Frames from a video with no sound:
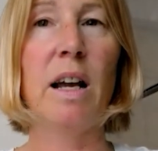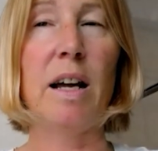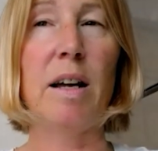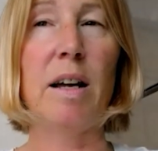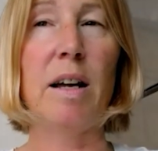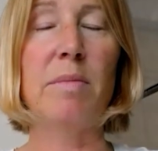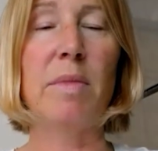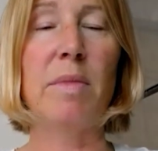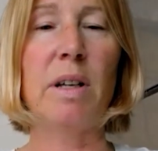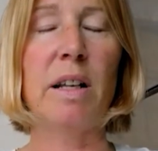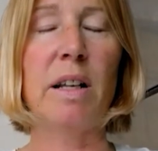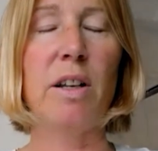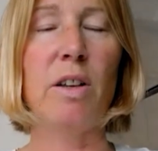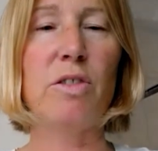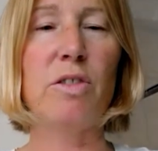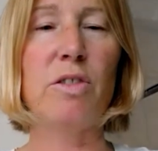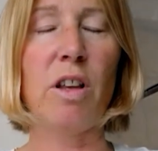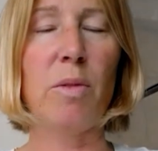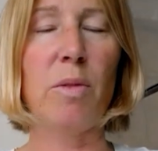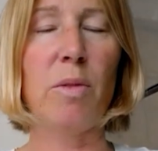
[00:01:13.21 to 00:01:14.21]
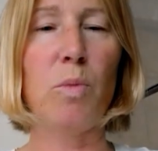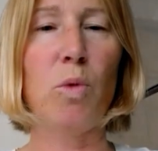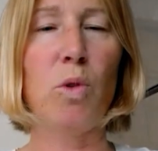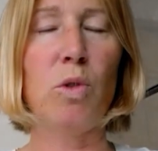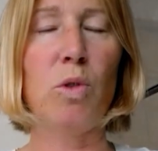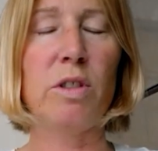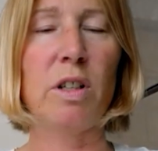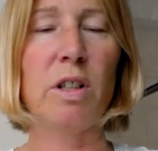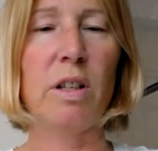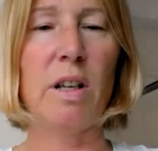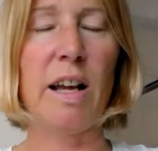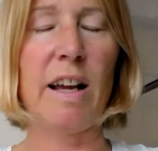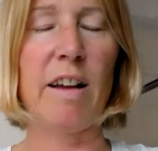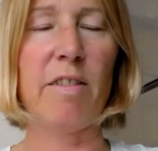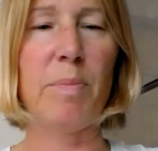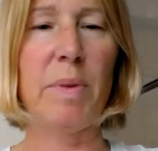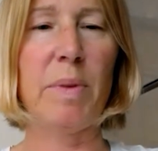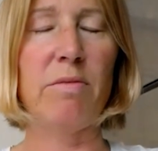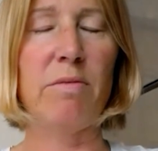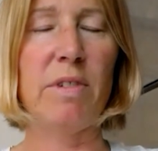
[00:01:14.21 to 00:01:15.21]
I know Southern Water
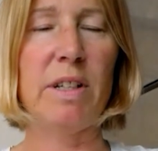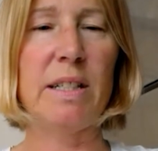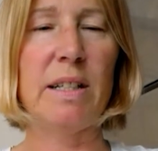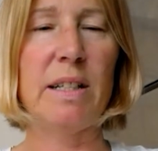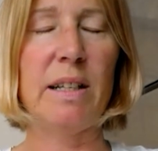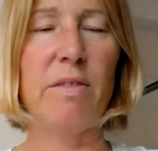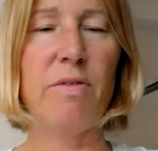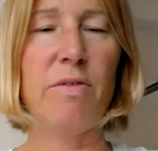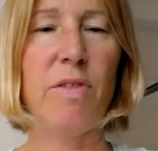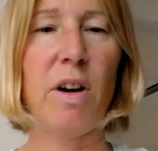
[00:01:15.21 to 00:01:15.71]
have been recently